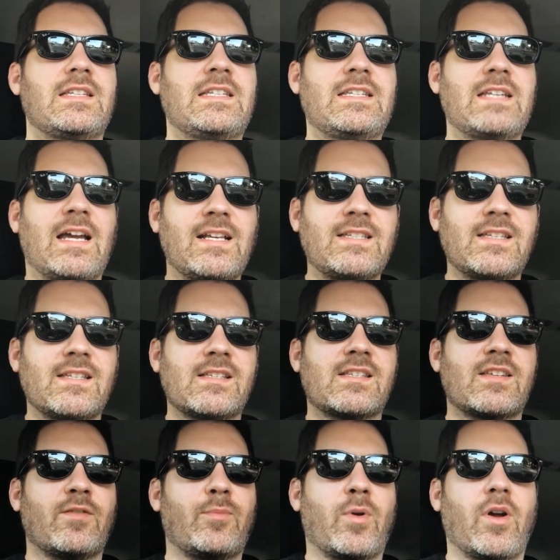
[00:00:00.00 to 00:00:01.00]
dozens
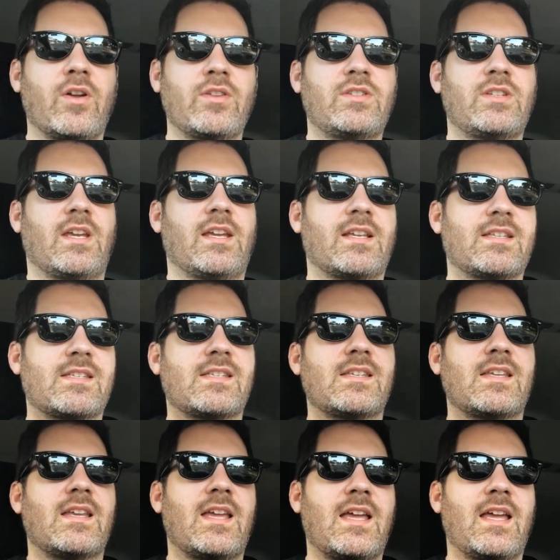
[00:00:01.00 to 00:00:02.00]
of projects
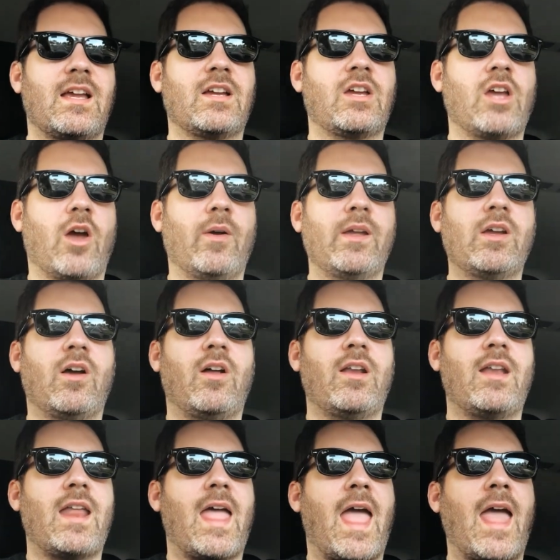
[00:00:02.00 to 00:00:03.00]
going
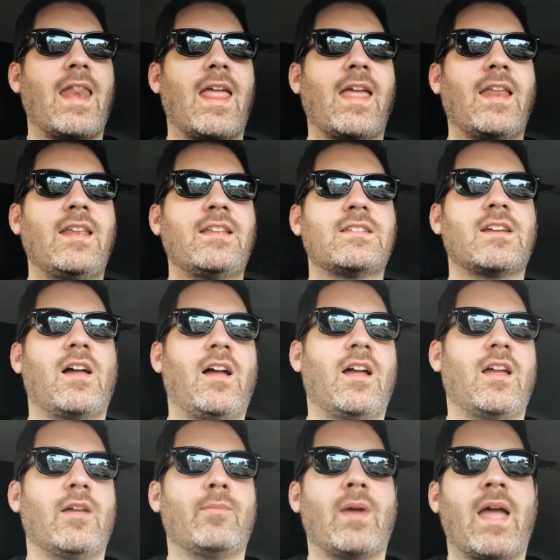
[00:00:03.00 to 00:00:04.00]
on at any
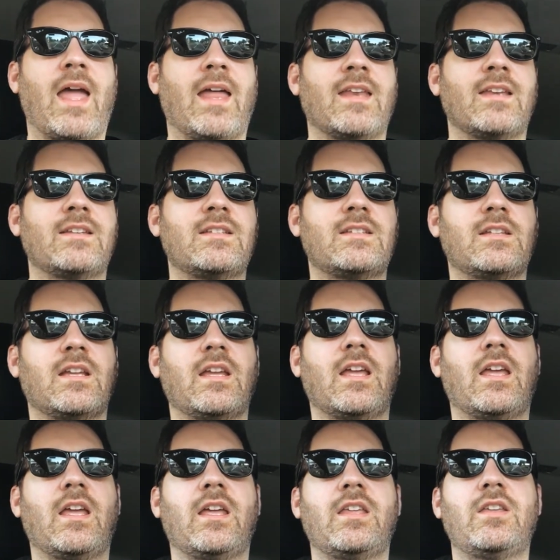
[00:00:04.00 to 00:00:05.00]
time, and
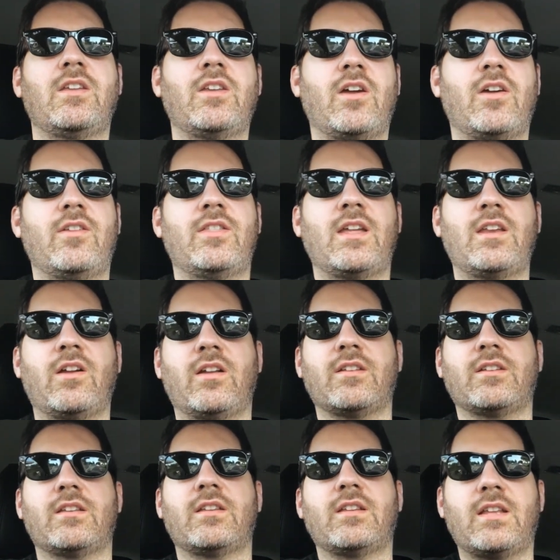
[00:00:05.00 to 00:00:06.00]
they're
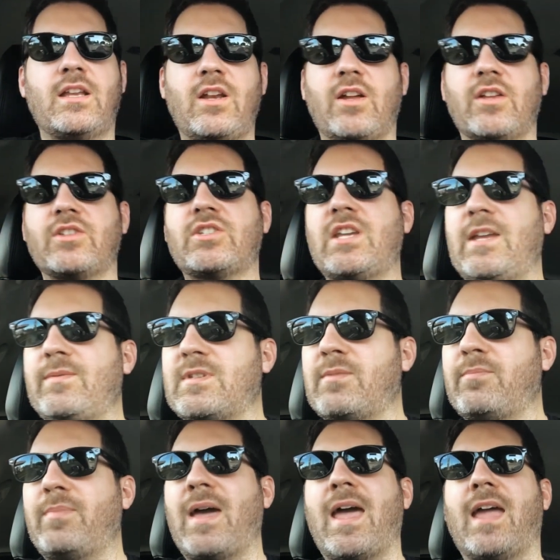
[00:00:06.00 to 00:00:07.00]
not cheap to
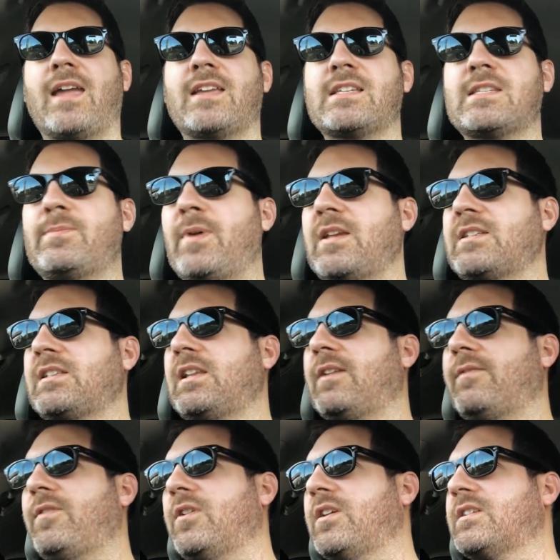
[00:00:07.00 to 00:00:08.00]
back, especially
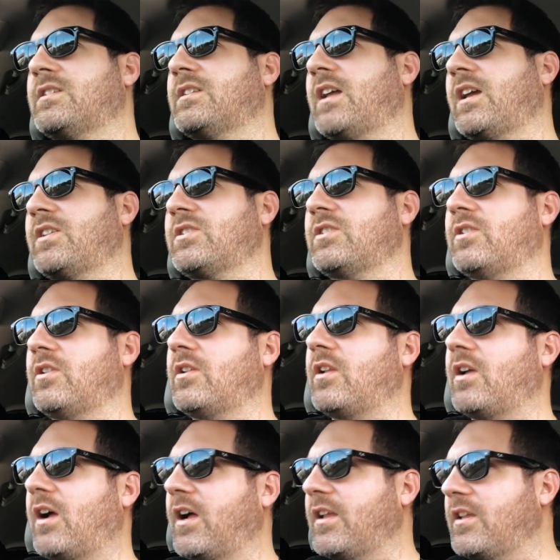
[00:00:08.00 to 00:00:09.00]
if you're international.
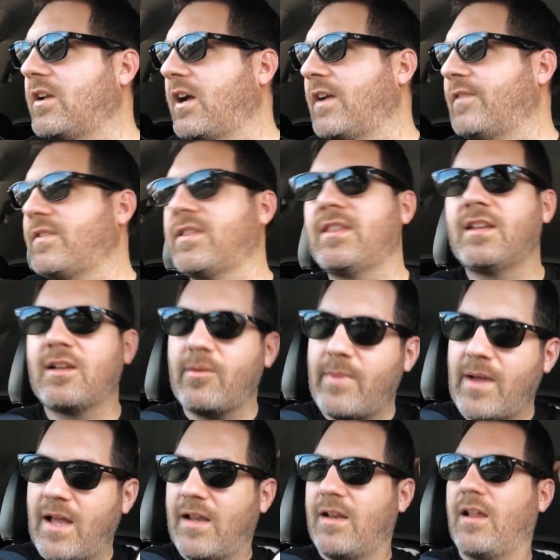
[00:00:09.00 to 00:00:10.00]
I have to think
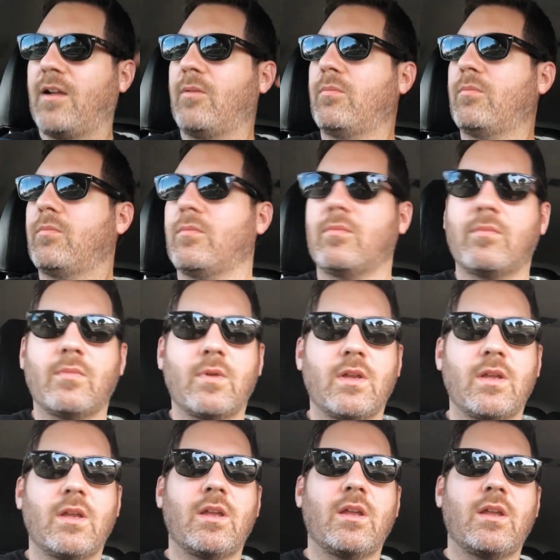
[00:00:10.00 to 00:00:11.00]
about,
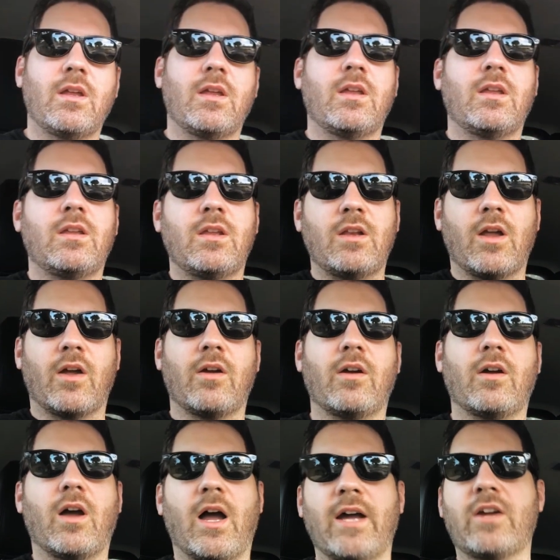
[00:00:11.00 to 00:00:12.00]

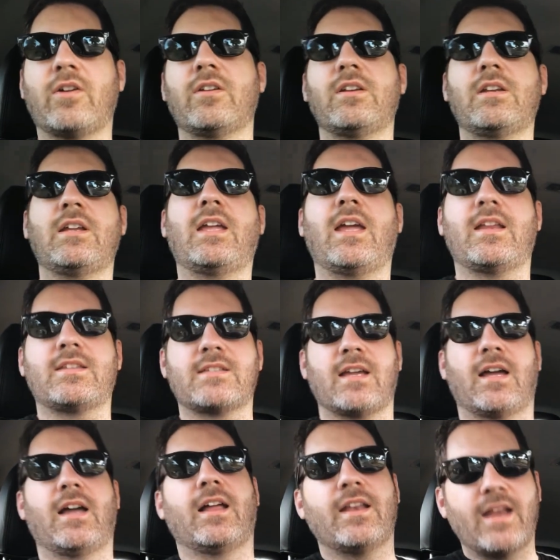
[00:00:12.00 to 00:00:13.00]
I couldn't get
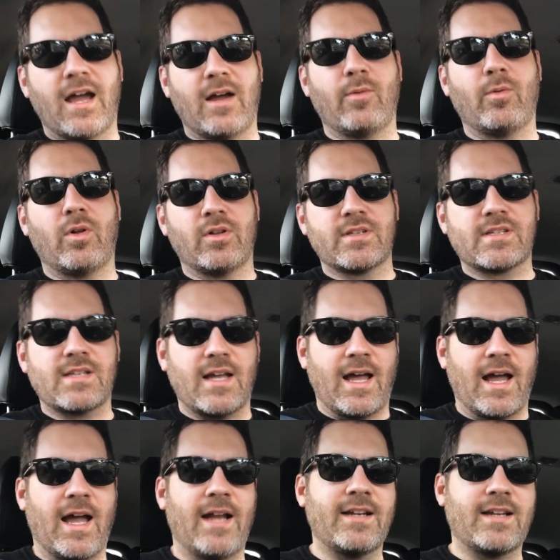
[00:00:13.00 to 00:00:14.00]
Narwhal's
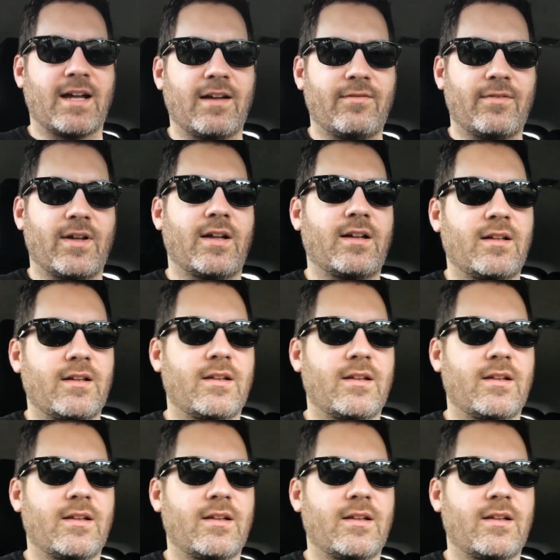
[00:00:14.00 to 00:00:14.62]
hardcover